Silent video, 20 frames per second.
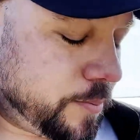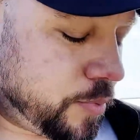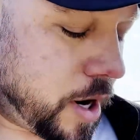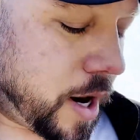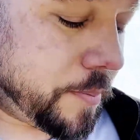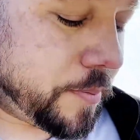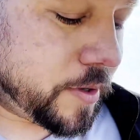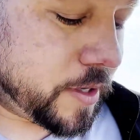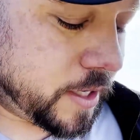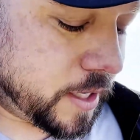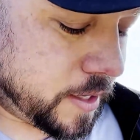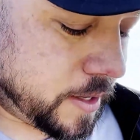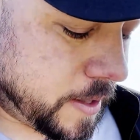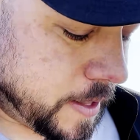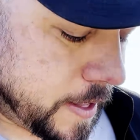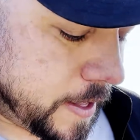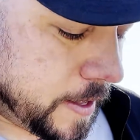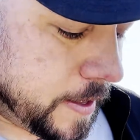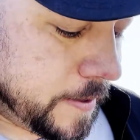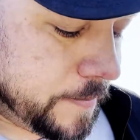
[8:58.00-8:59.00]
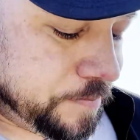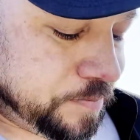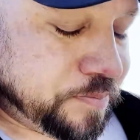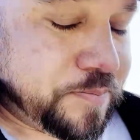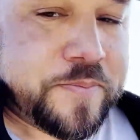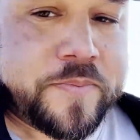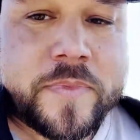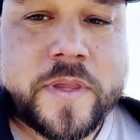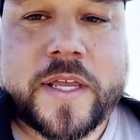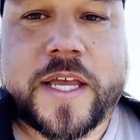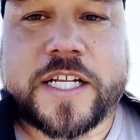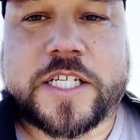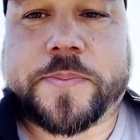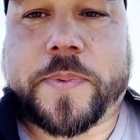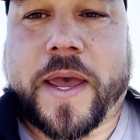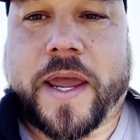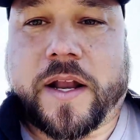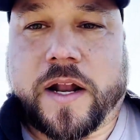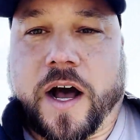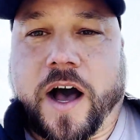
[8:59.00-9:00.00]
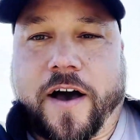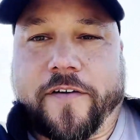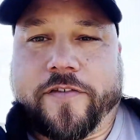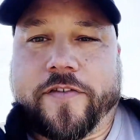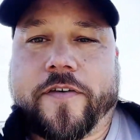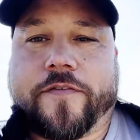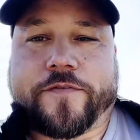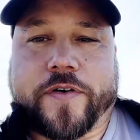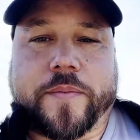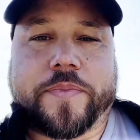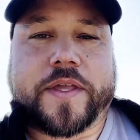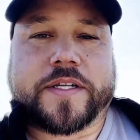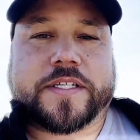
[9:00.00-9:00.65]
property gets paid off from the